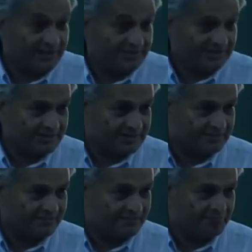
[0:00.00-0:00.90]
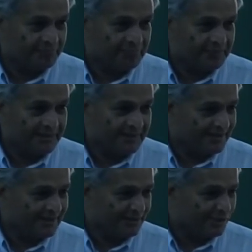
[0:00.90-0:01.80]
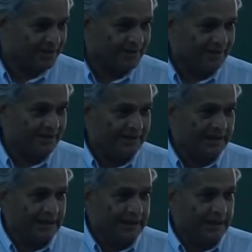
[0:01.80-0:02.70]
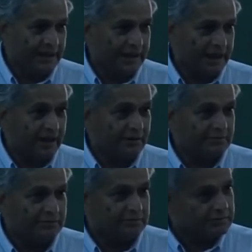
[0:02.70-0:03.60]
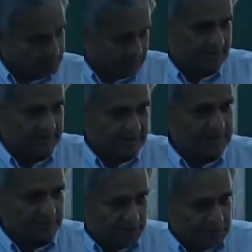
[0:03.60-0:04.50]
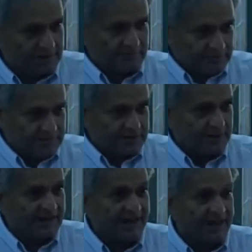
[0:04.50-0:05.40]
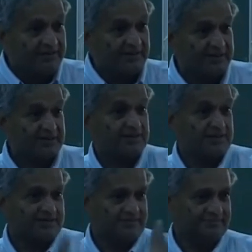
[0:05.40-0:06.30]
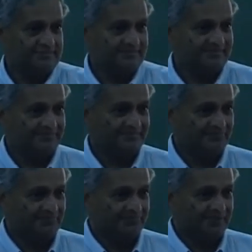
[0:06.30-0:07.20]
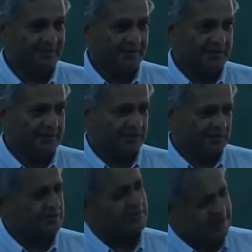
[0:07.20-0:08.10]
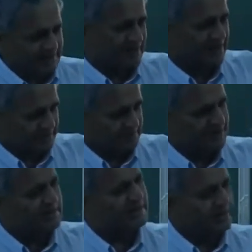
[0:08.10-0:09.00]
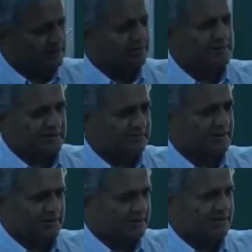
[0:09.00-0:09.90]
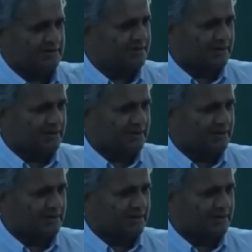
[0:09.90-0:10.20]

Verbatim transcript: Uh, something maybe it is good actually as students it is fantastic to know hey man this is all really amazing okay there are problems There are problems.